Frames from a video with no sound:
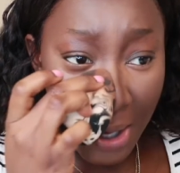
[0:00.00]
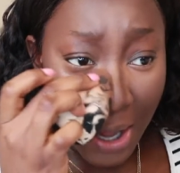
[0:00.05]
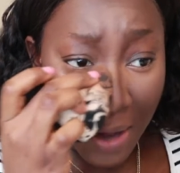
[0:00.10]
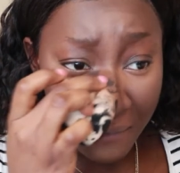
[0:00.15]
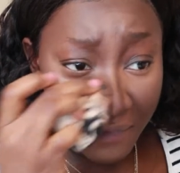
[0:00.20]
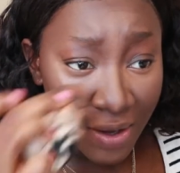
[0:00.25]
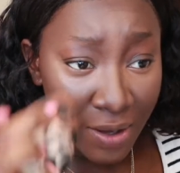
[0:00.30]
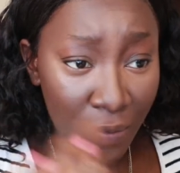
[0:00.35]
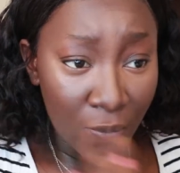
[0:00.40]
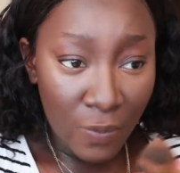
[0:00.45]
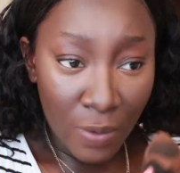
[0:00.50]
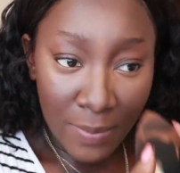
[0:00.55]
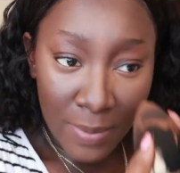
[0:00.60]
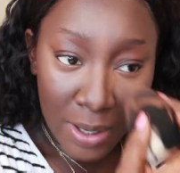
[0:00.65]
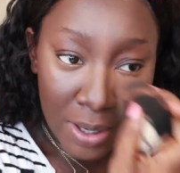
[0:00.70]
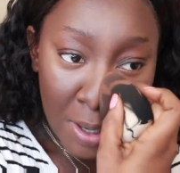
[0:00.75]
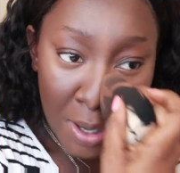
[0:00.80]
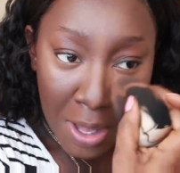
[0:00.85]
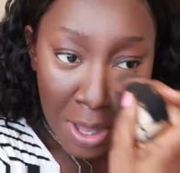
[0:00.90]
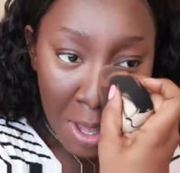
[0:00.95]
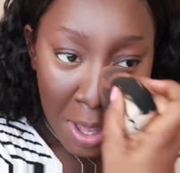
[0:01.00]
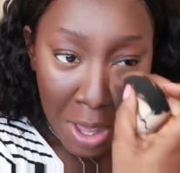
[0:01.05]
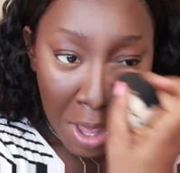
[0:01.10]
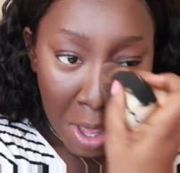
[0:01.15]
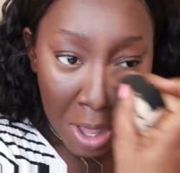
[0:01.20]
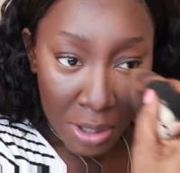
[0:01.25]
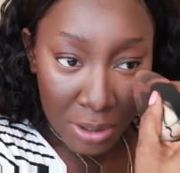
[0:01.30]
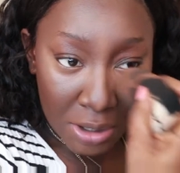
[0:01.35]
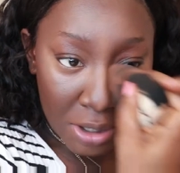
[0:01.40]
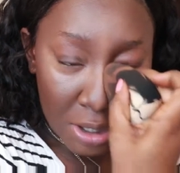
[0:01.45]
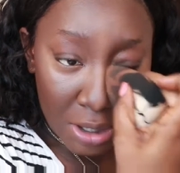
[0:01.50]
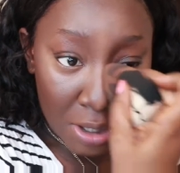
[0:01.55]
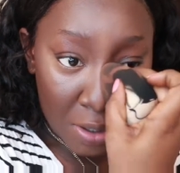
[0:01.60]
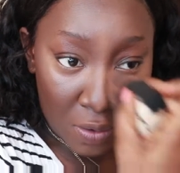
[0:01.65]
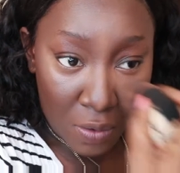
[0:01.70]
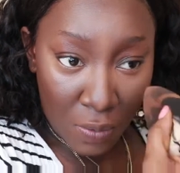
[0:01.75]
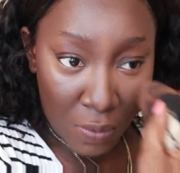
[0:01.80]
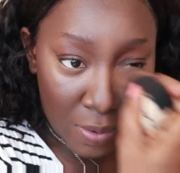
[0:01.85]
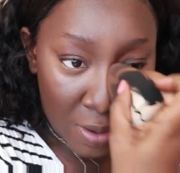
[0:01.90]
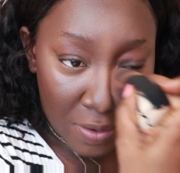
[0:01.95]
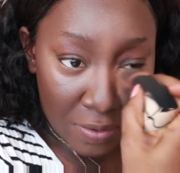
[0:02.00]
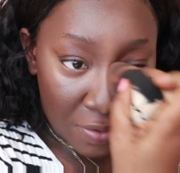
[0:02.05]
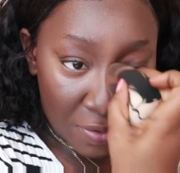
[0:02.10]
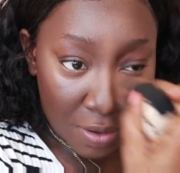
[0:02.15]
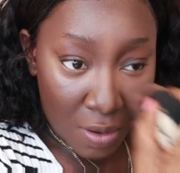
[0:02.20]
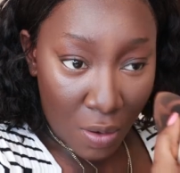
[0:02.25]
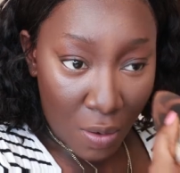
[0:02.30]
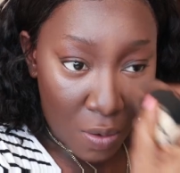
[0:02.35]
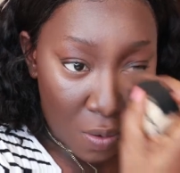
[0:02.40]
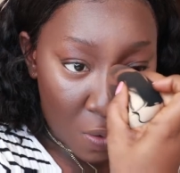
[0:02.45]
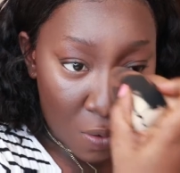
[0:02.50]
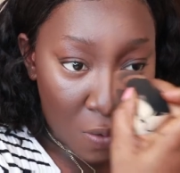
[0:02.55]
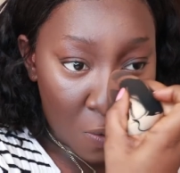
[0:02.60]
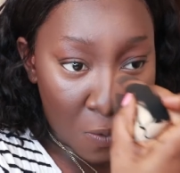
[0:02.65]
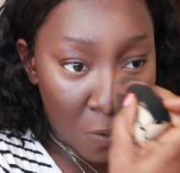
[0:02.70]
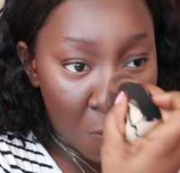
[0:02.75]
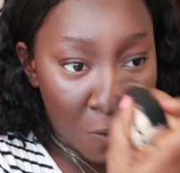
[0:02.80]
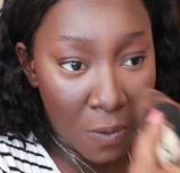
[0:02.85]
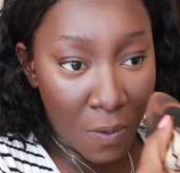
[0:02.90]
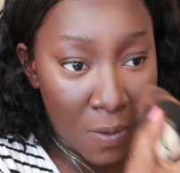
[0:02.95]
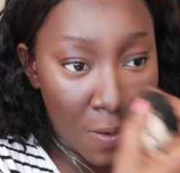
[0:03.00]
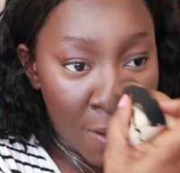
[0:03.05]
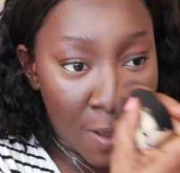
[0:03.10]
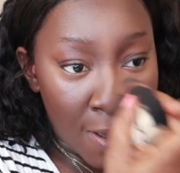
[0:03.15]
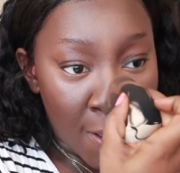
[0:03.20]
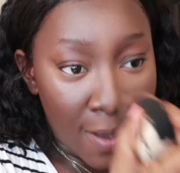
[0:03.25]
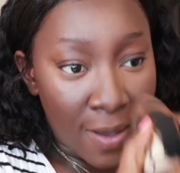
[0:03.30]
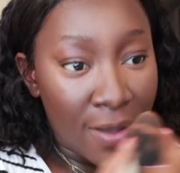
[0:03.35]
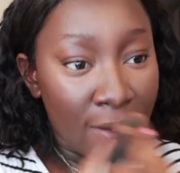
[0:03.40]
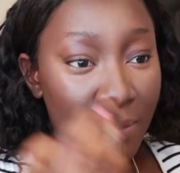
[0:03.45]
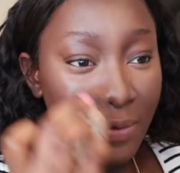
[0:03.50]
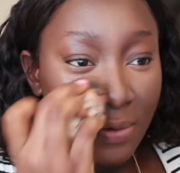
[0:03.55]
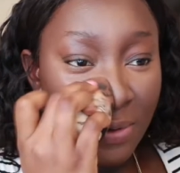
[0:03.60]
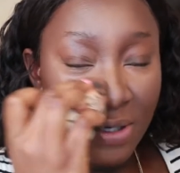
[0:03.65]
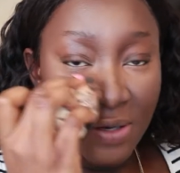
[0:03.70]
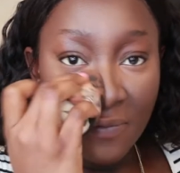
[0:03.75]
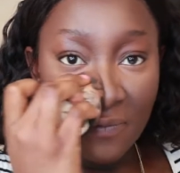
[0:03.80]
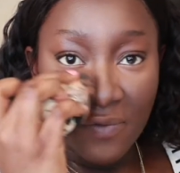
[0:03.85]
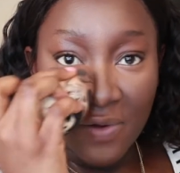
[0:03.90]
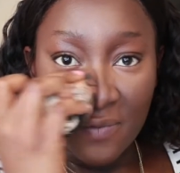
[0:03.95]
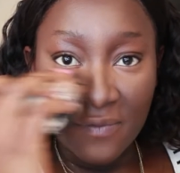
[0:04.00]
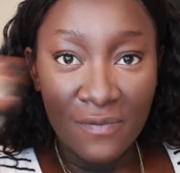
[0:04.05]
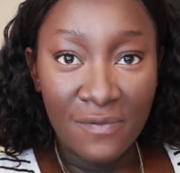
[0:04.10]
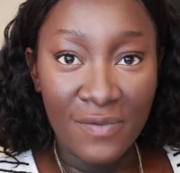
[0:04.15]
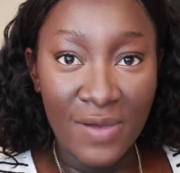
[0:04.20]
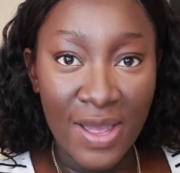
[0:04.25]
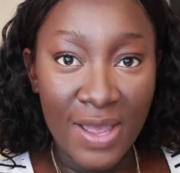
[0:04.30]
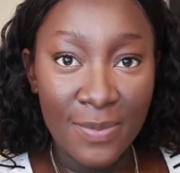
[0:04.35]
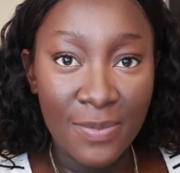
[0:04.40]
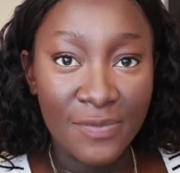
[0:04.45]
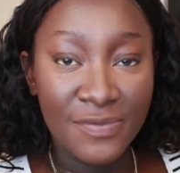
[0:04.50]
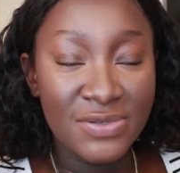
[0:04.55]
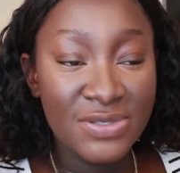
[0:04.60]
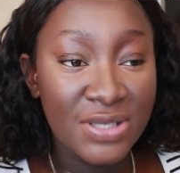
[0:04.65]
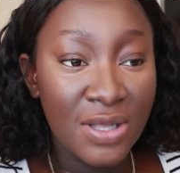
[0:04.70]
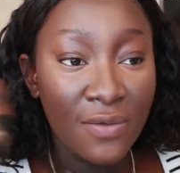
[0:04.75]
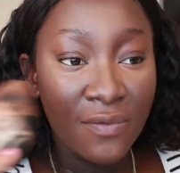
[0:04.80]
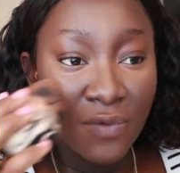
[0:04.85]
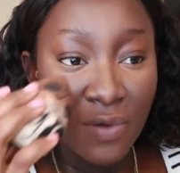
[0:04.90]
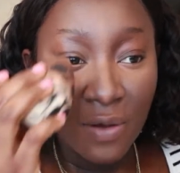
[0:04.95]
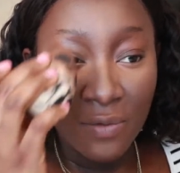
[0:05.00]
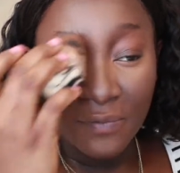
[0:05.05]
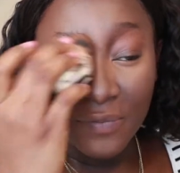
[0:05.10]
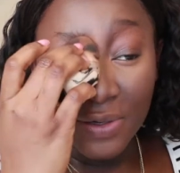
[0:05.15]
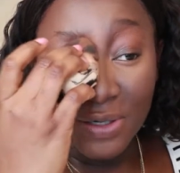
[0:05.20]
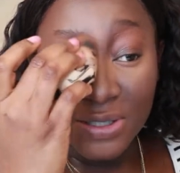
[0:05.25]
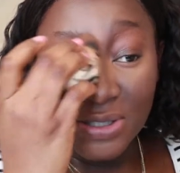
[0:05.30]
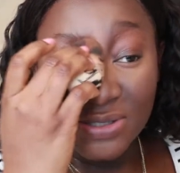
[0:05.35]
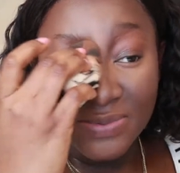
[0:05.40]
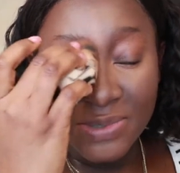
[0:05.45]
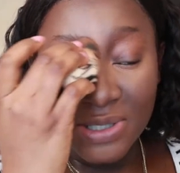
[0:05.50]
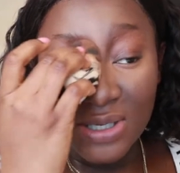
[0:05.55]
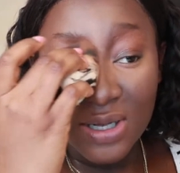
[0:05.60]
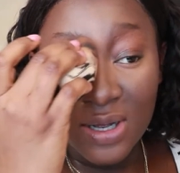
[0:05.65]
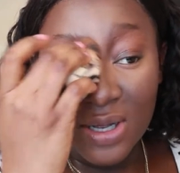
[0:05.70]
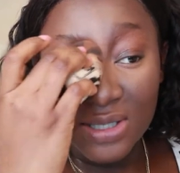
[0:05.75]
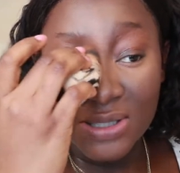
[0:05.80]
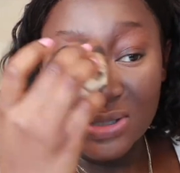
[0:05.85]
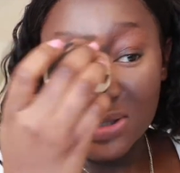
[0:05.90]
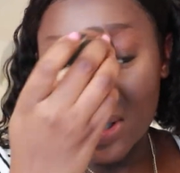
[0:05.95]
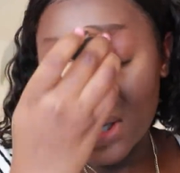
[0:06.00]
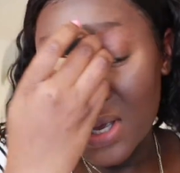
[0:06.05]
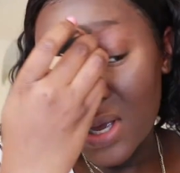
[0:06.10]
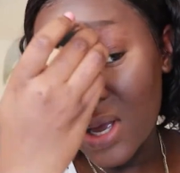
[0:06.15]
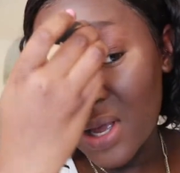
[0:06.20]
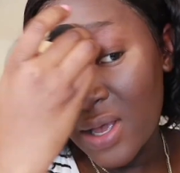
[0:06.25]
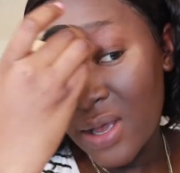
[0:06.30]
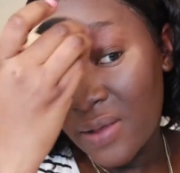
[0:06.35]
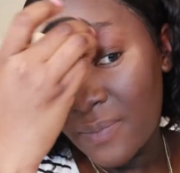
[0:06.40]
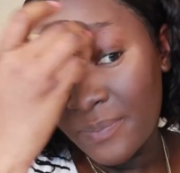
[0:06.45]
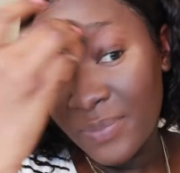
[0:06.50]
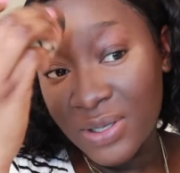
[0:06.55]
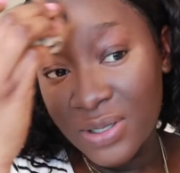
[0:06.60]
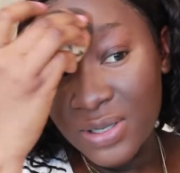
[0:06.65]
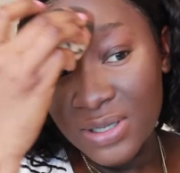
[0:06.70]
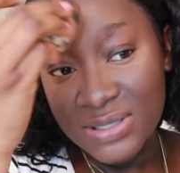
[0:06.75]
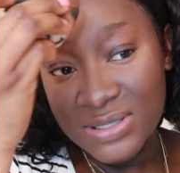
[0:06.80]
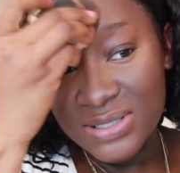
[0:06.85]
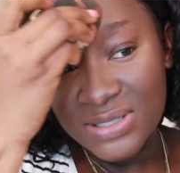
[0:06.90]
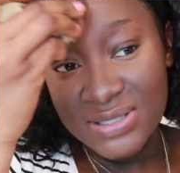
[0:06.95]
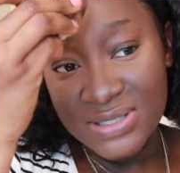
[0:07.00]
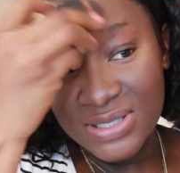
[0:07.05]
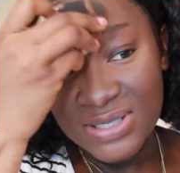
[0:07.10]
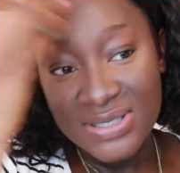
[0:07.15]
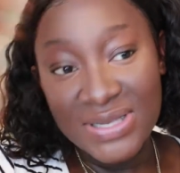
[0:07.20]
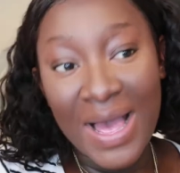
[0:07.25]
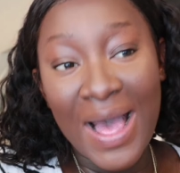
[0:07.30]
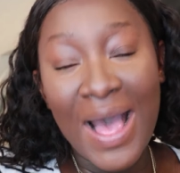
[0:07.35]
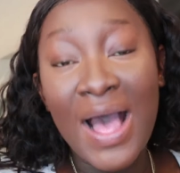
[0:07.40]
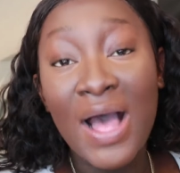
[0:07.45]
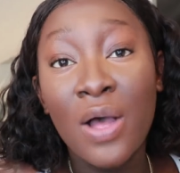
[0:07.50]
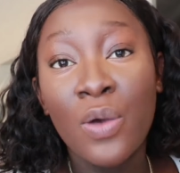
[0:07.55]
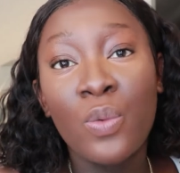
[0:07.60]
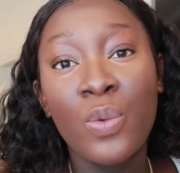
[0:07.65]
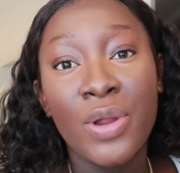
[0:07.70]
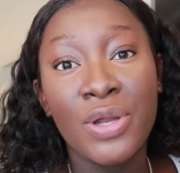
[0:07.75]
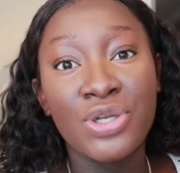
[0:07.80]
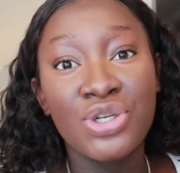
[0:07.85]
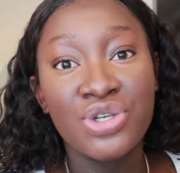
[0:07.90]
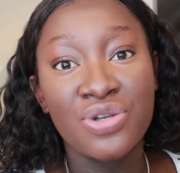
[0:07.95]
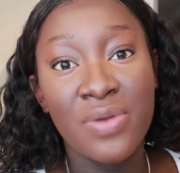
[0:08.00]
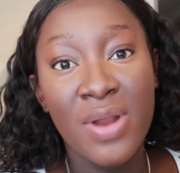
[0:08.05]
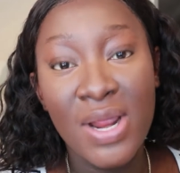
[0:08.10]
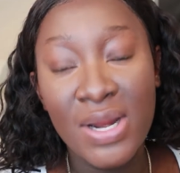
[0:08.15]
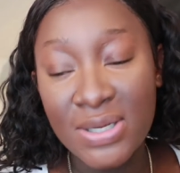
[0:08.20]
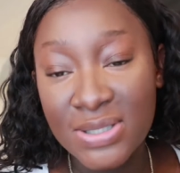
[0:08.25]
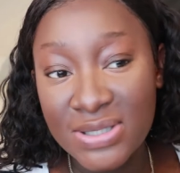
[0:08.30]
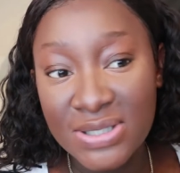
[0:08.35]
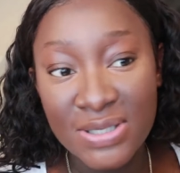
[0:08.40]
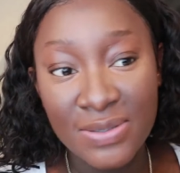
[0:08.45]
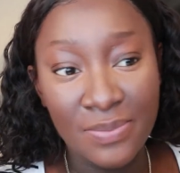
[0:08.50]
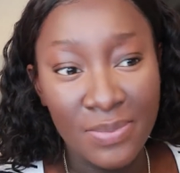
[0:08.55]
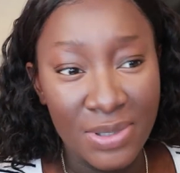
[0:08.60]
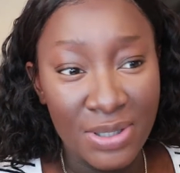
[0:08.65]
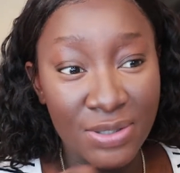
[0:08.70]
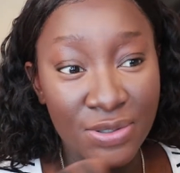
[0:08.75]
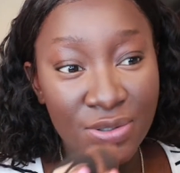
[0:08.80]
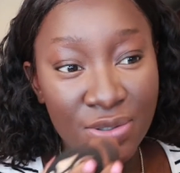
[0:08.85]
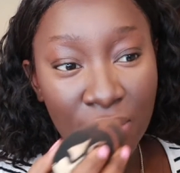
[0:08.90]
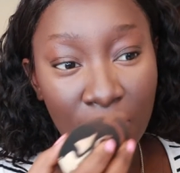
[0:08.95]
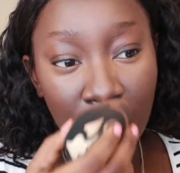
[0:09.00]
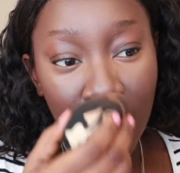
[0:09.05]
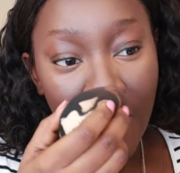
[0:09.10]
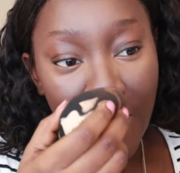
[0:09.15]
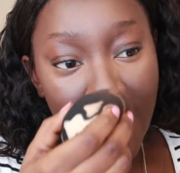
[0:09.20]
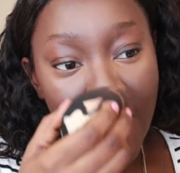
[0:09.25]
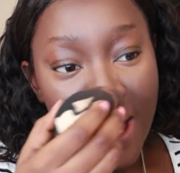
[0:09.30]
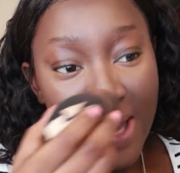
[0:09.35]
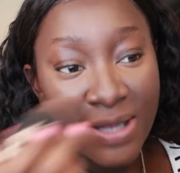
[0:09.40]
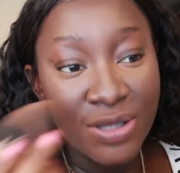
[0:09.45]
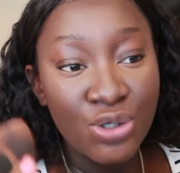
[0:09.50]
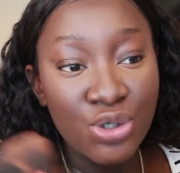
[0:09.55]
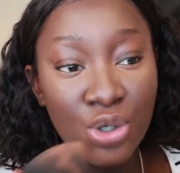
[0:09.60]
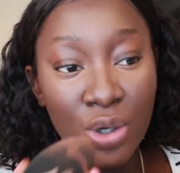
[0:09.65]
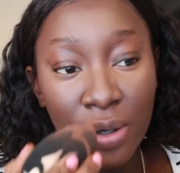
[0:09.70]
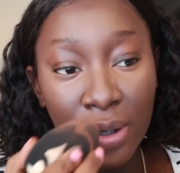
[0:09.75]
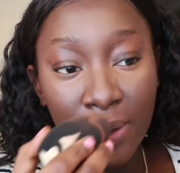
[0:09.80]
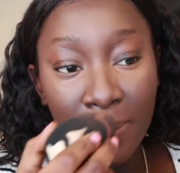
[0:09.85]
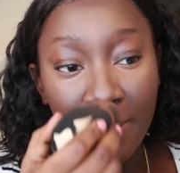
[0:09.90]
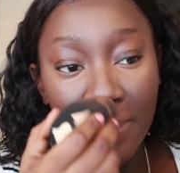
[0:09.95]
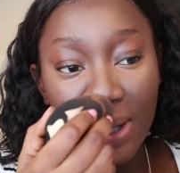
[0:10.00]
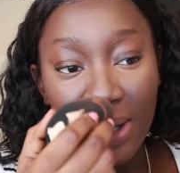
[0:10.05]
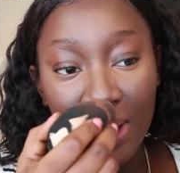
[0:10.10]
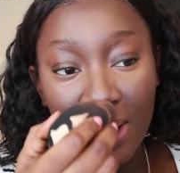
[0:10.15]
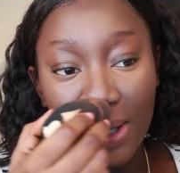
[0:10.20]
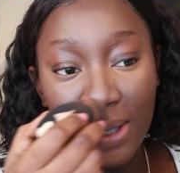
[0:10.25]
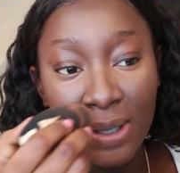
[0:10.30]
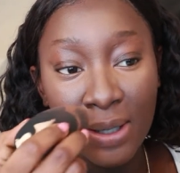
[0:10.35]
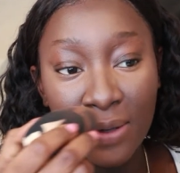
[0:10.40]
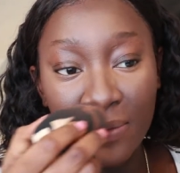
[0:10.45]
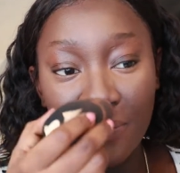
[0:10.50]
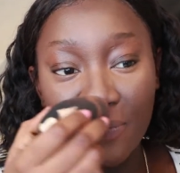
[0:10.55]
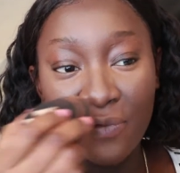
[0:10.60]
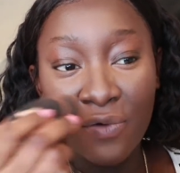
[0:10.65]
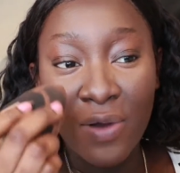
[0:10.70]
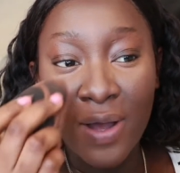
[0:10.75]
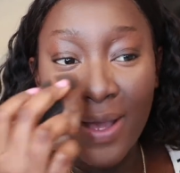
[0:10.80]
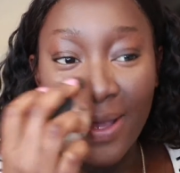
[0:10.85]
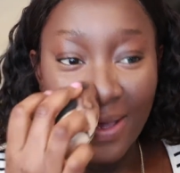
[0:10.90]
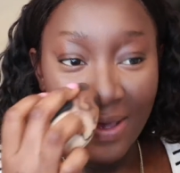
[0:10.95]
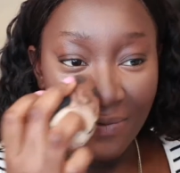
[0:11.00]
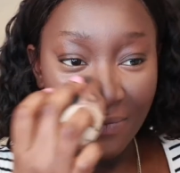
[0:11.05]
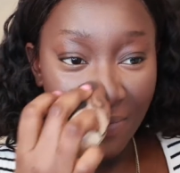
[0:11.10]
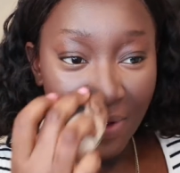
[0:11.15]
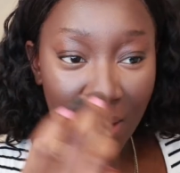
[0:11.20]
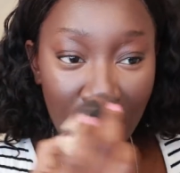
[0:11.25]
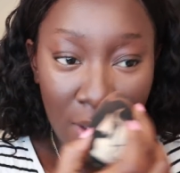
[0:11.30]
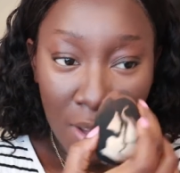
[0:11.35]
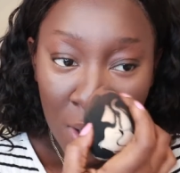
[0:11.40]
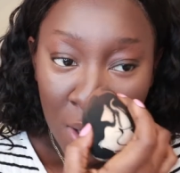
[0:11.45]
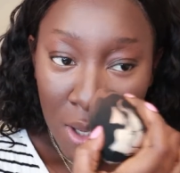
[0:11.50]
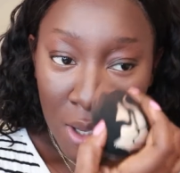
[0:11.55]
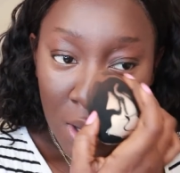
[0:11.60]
African women deal with a whole different vibe of self-confidence because it's just how we're trained to be. So it took me forever.